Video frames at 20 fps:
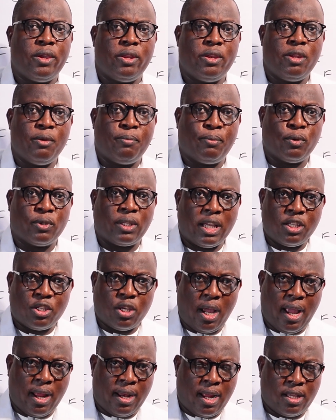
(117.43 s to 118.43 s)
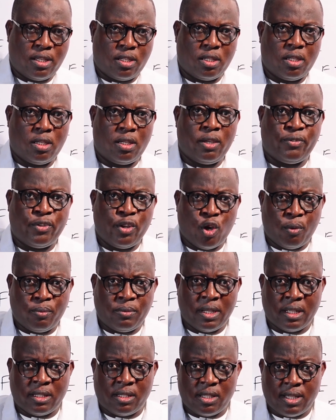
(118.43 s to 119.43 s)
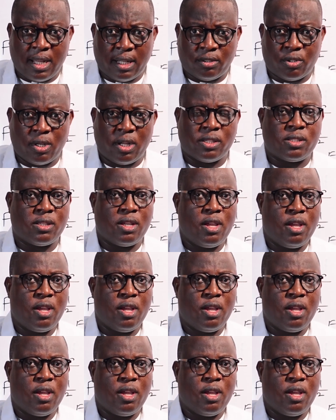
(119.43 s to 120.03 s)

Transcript: the potential energy if the object is at rest.